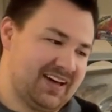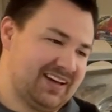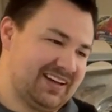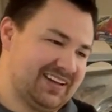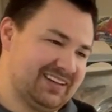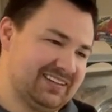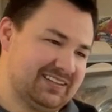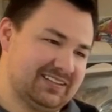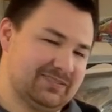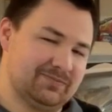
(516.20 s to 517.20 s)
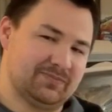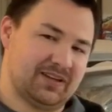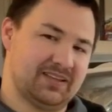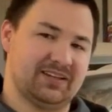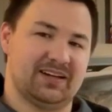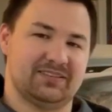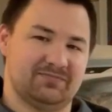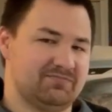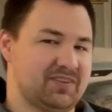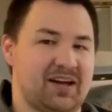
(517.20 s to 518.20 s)
And then I
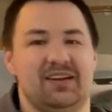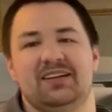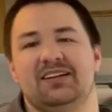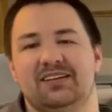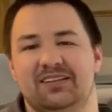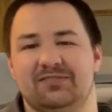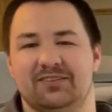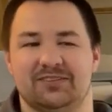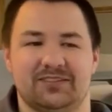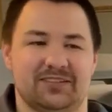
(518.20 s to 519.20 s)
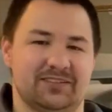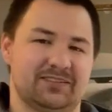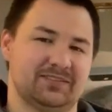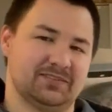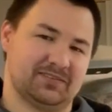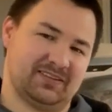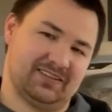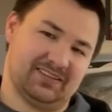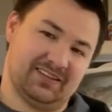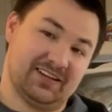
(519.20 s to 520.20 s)
thought I'd get it done the first year, and
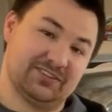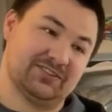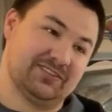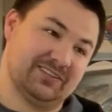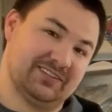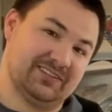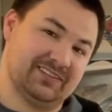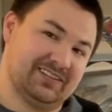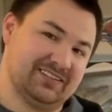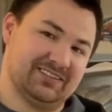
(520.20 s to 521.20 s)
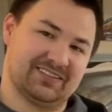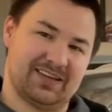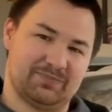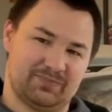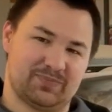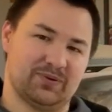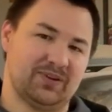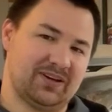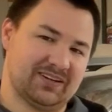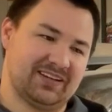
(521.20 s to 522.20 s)
then the next year, and then it just kept
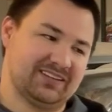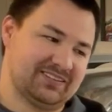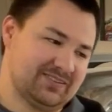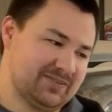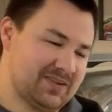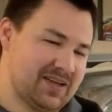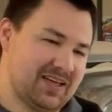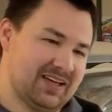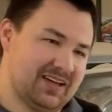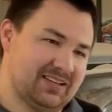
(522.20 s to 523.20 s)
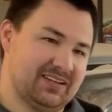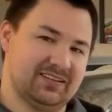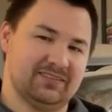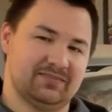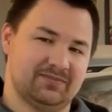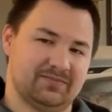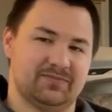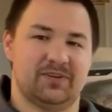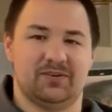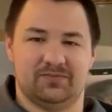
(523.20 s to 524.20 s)
prolonging. So, and then
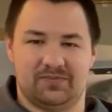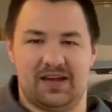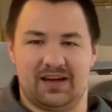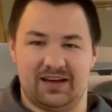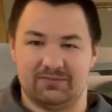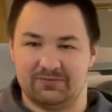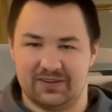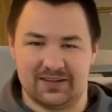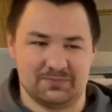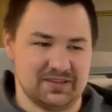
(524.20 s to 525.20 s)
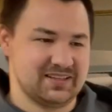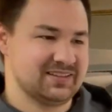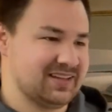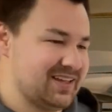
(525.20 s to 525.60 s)
now I have a family.